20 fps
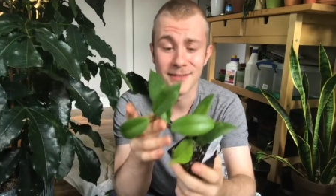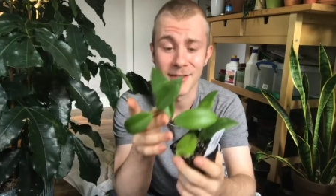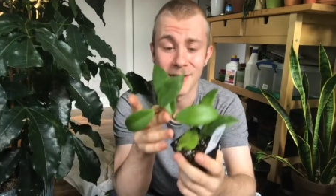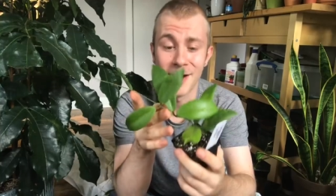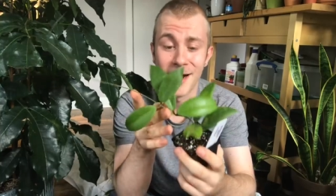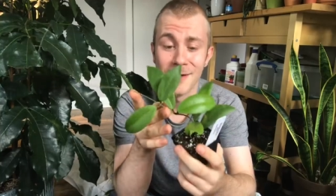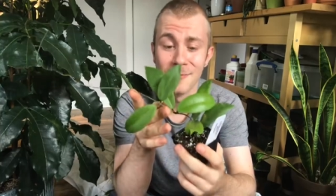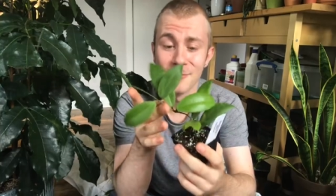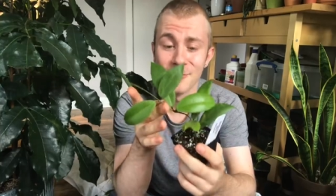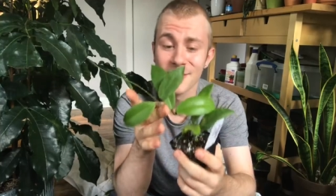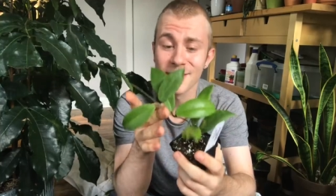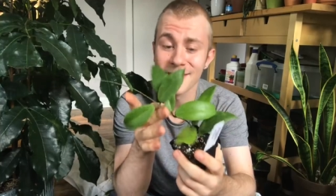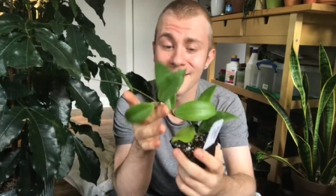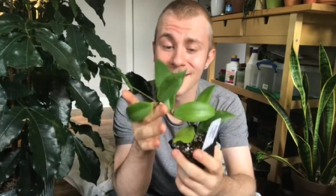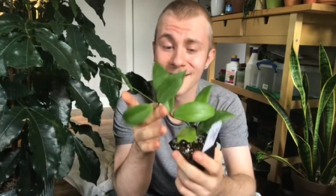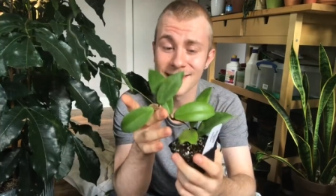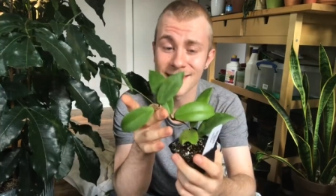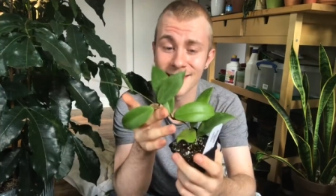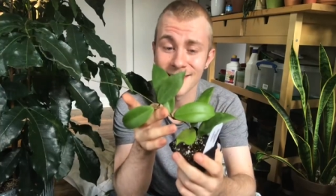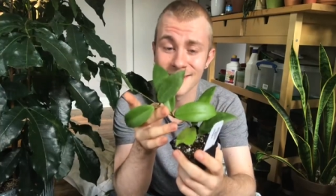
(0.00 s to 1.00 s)
So I'm really
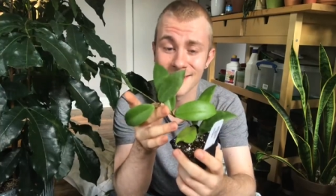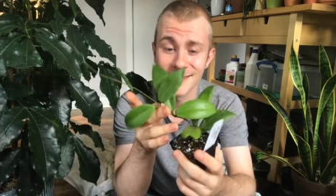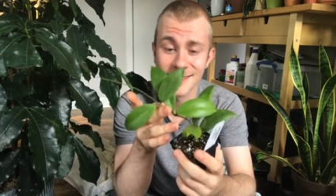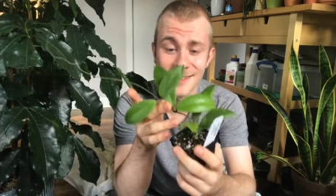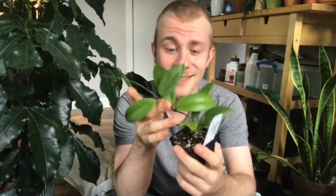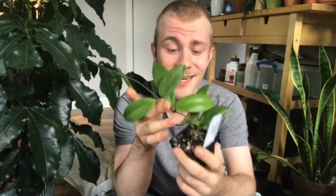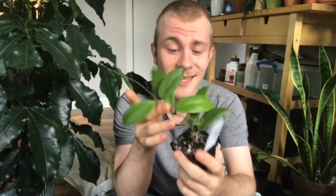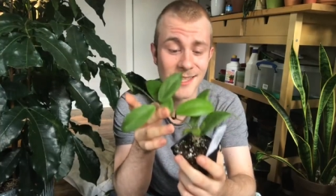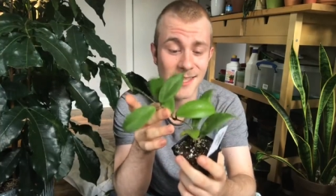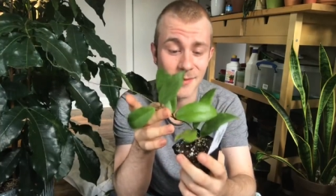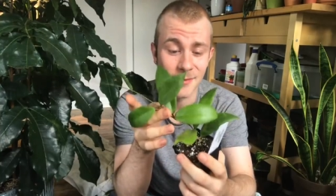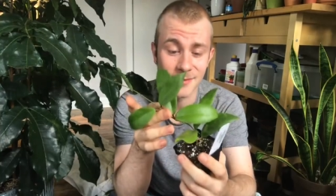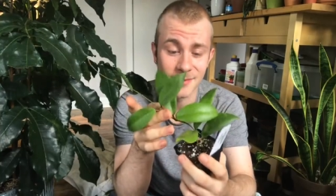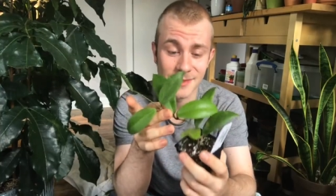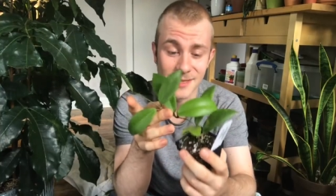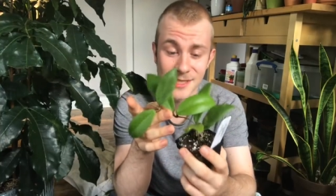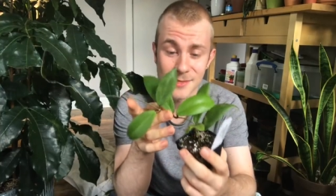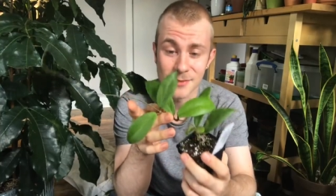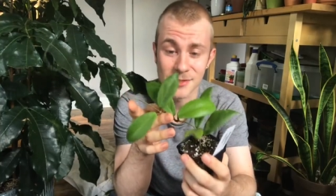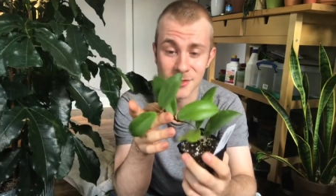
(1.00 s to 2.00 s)
excited to see how
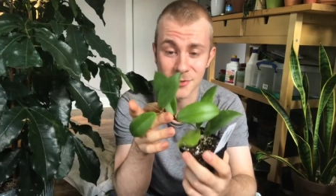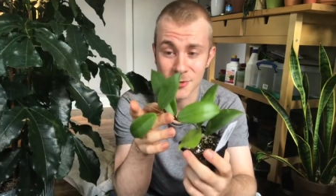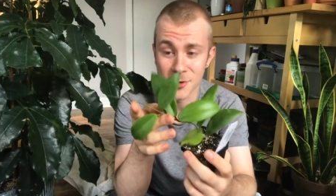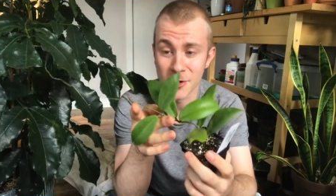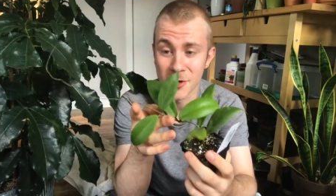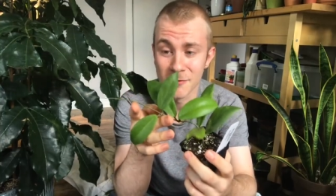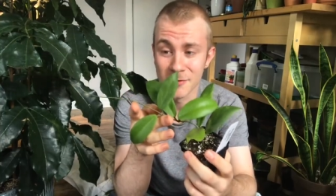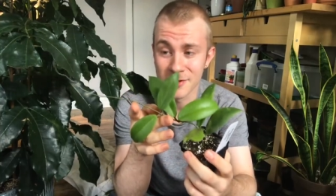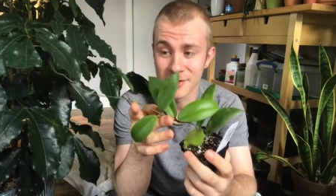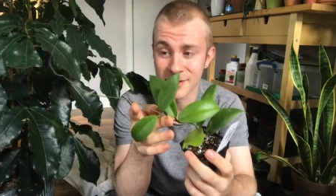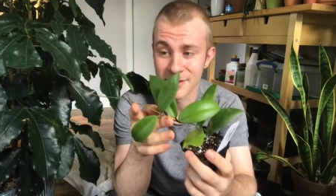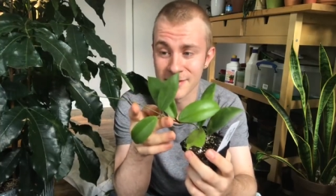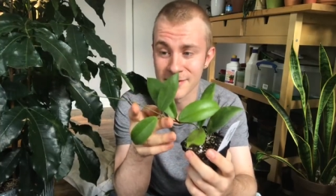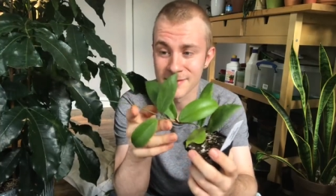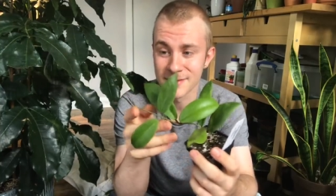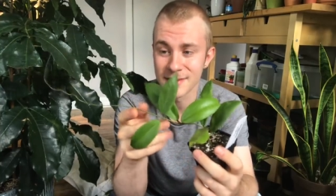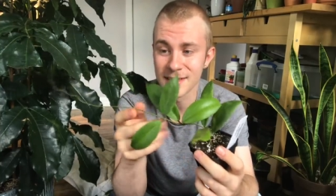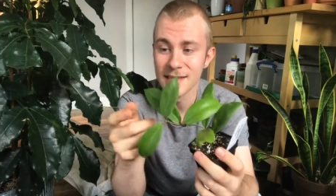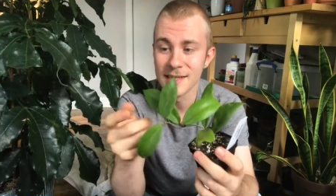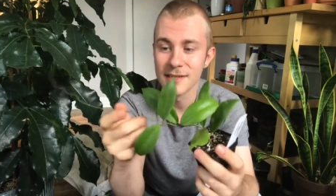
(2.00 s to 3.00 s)
these ones grow over the
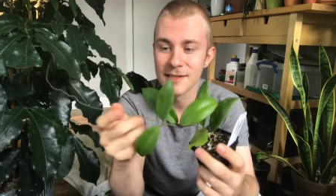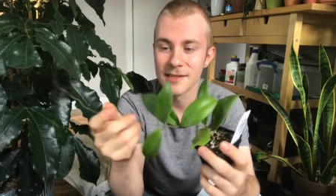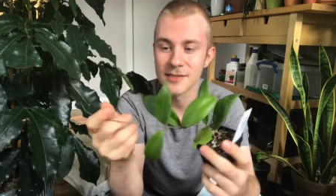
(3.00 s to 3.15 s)
years.